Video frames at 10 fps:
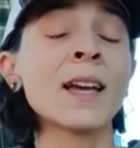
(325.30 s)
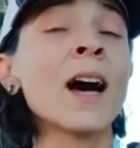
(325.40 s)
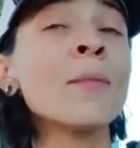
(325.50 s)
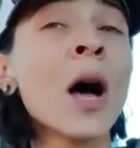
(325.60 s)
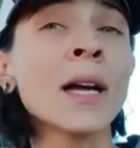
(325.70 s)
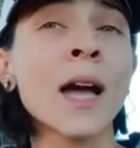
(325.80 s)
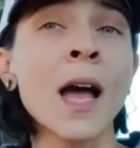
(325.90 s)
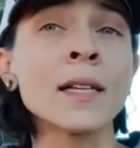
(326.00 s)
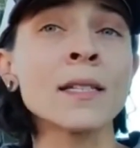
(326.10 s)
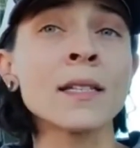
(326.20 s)
Come on,
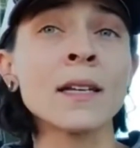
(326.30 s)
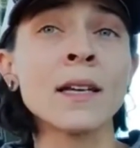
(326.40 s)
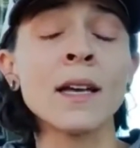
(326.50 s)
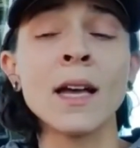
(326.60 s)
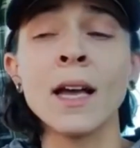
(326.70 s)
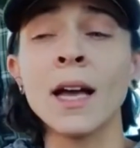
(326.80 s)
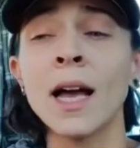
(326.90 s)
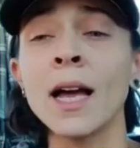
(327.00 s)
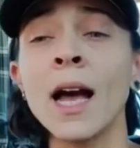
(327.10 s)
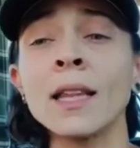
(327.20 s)
guys.
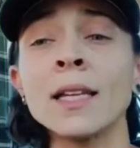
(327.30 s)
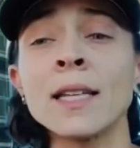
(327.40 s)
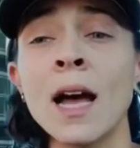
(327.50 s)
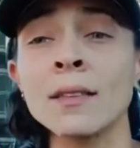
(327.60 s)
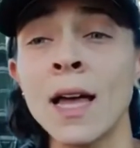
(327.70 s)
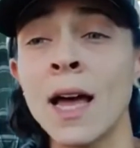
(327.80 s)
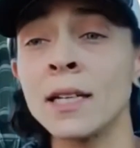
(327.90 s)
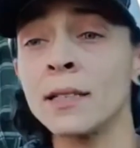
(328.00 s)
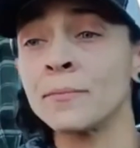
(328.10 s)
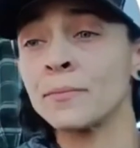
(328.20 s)
I highly doubt
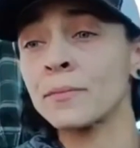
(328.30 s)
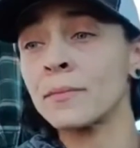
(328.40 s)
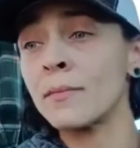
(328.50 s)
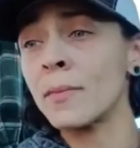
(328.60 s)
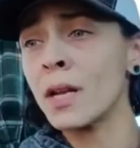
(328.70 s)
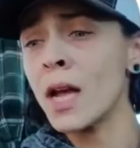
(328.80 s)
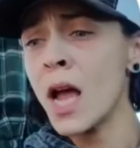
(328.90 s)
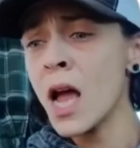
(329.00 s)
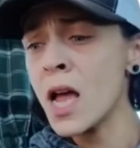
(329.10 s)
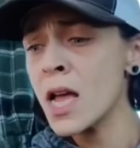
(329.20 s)
that.
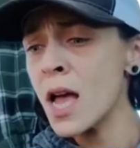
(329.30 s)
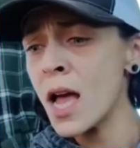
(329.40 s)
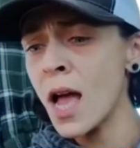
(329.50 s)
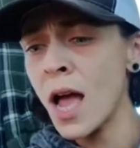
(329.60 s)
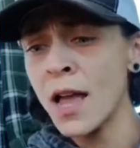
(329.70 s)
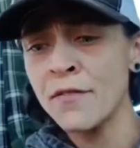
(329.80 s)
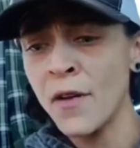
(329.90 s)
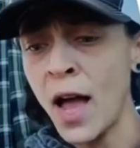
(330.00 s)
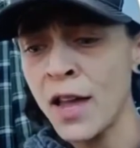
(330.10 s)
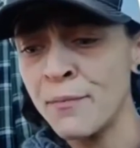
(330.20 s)

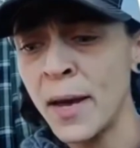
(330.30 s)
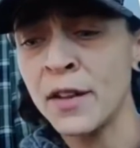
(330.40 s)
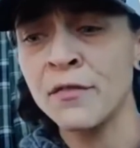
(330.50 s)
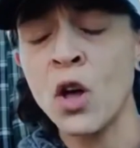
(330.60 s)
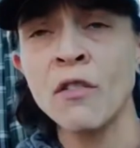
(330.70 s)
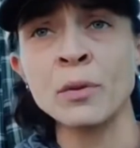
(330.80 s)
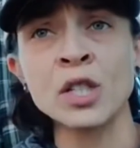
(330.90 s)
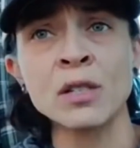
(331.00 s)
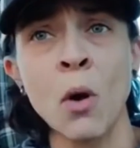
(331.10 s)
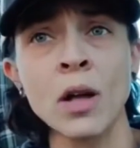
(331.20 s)
I've been involved
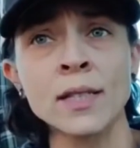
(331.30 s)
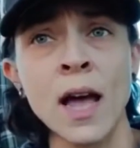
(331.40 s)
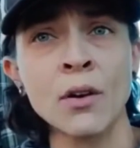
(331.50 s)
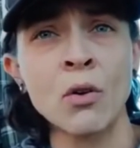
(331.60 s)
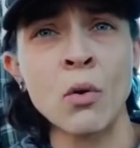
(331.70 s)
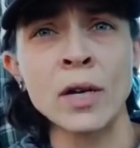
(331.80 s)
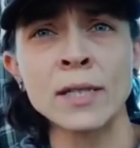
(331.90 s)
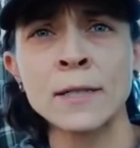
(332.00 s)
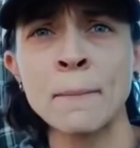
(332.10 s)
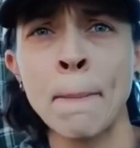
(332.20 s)
with small town
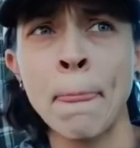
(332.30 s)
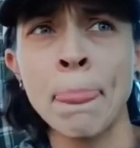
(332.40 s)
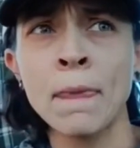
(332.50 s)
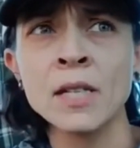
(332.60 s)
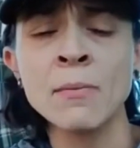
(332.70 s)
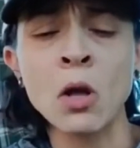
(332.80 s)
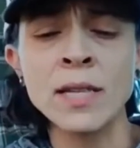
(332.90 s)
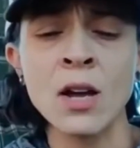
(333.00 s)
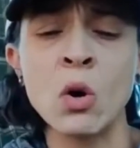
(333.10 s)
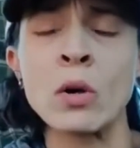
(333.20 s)
courts
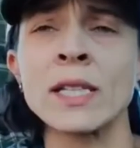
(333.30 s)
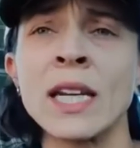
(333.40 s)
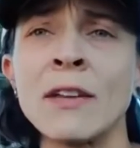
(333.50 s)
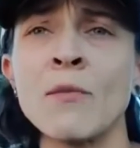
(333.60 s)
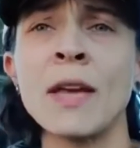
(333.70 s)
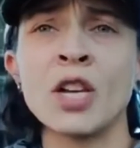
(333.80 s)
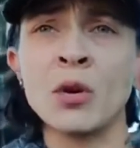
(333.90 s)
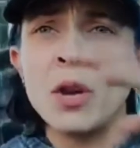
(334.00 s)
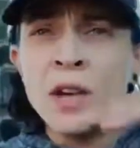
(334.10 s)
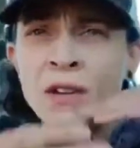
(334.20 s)
that even make
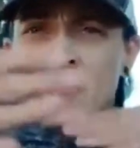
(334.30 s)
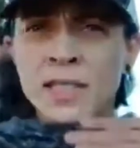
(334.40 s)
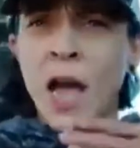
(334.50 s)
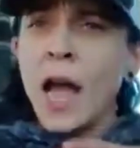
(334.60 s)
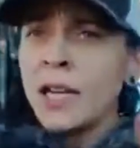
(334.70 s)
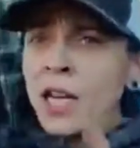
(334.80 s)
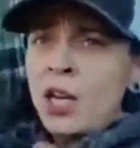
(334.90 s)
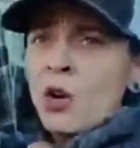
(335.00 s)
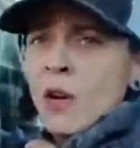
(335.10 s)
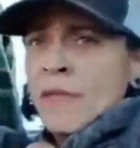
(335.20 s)
you sign
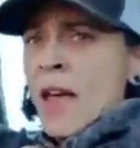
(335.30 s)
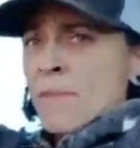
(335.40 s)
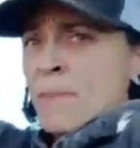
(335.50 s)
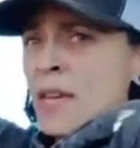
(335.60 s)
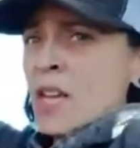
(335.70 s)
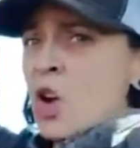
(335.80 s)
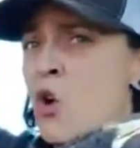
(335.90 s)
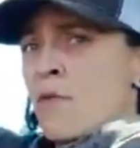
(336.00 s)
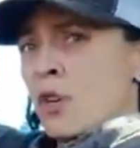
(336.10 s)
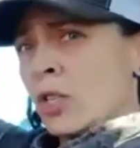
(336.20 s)
in on that big
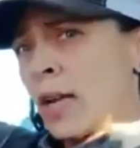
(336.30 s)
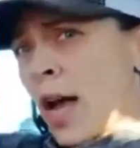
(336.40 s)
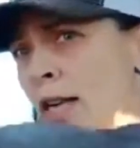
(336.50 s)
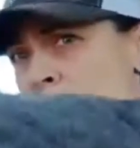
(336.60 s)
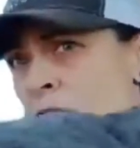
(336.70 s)
oversized